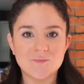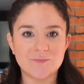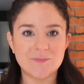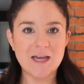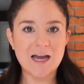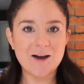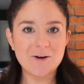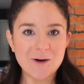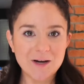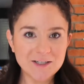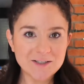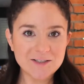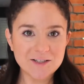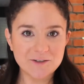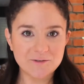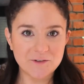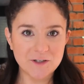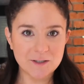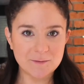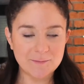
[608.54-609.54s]
Now on to
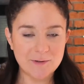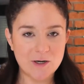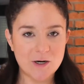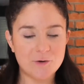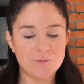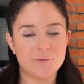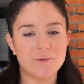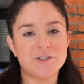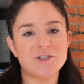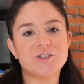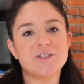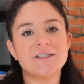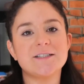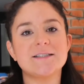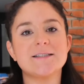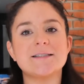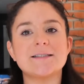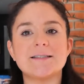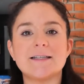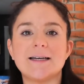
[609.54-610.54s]
the fun part, which
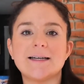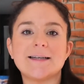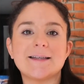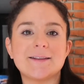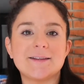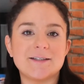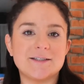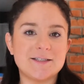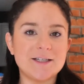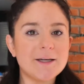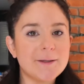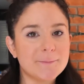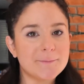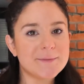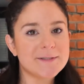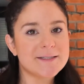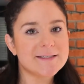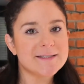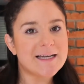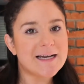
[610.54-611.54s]
is like the dip
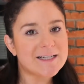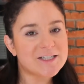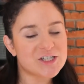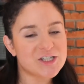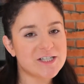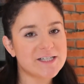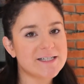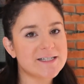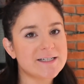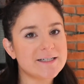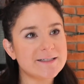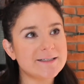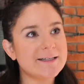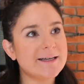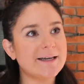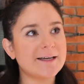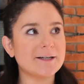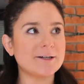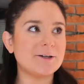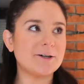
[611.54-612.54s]
section
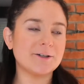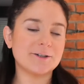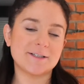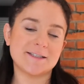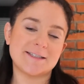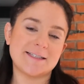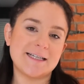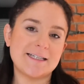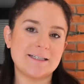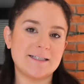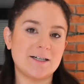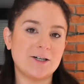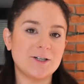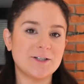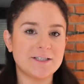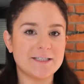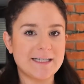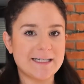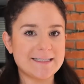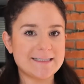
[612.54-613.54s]
and all
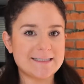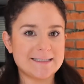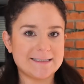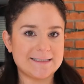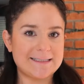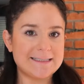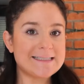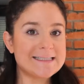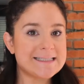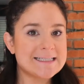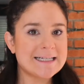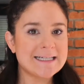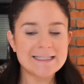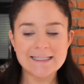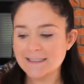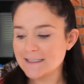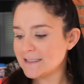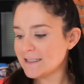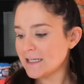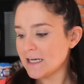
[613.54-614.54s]
the tasty
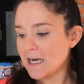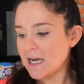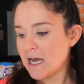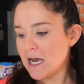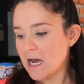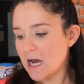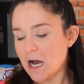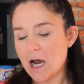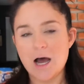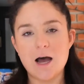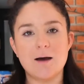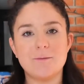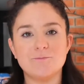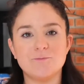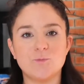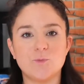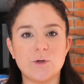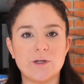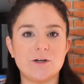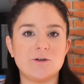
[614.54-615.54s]
seasonings.
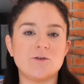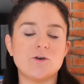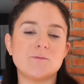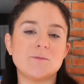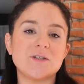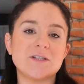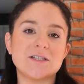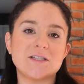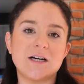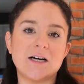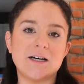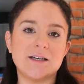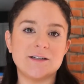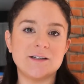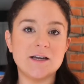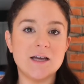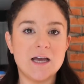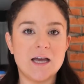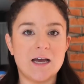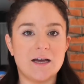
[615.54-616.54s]
We are almost
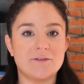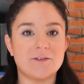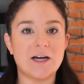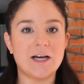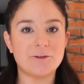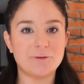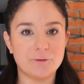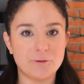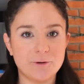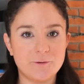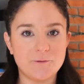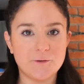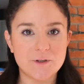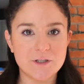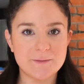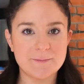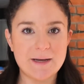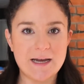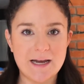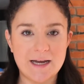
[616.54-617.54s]
done. I got through the
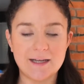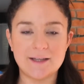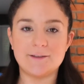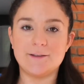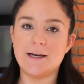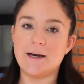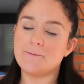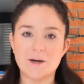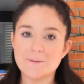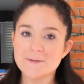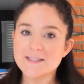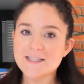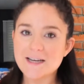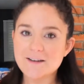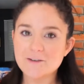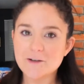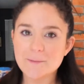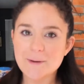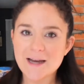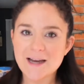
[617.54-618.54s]
first bag. That was a
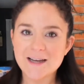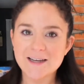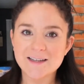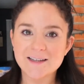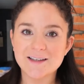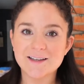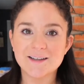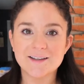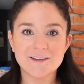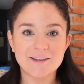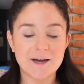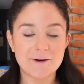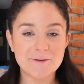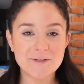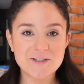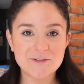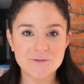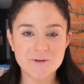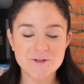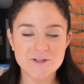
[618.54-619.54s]
heavy bag. That
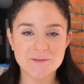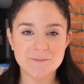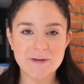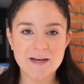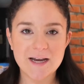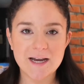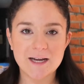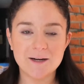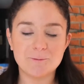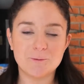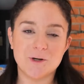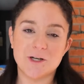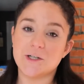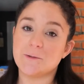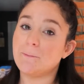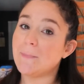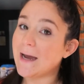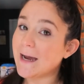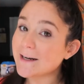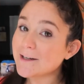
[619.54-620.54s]
was the frozen bag. We're on to
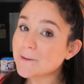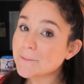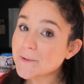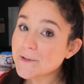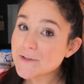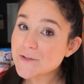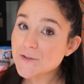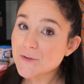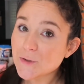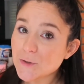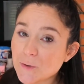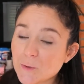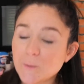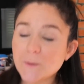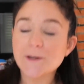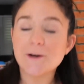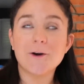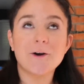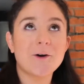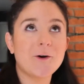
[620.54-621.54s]
bag number 2.
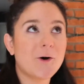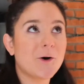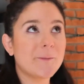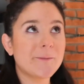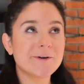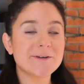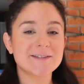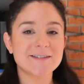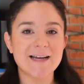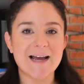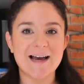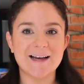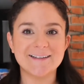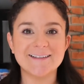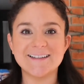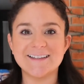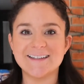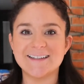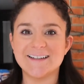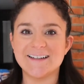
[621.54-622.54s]
We are almost out
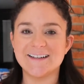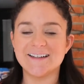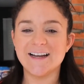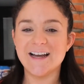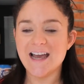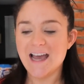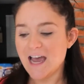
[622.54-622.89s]
of here.